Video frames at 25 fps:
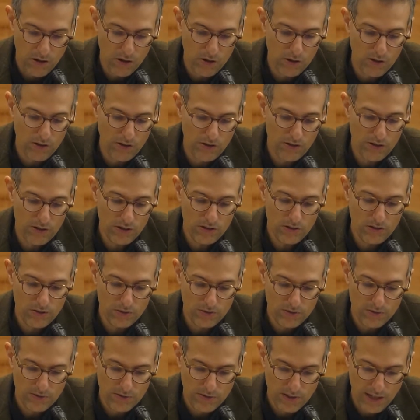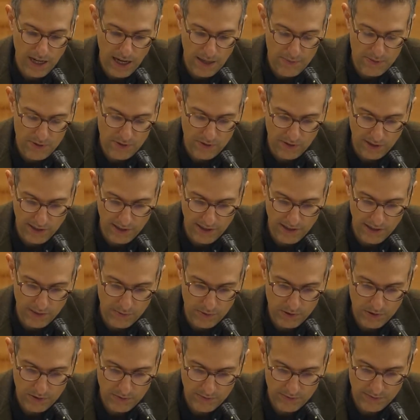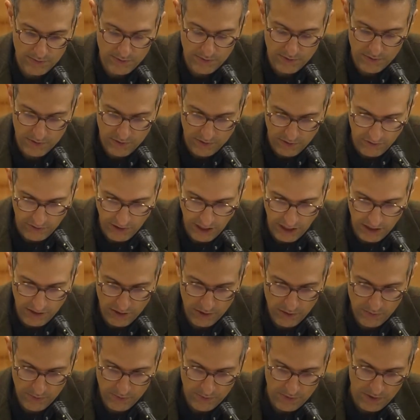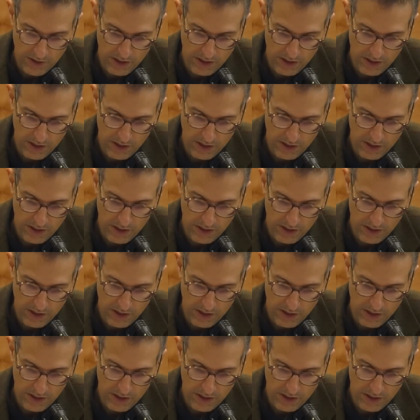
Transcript: Although abstract labor, value,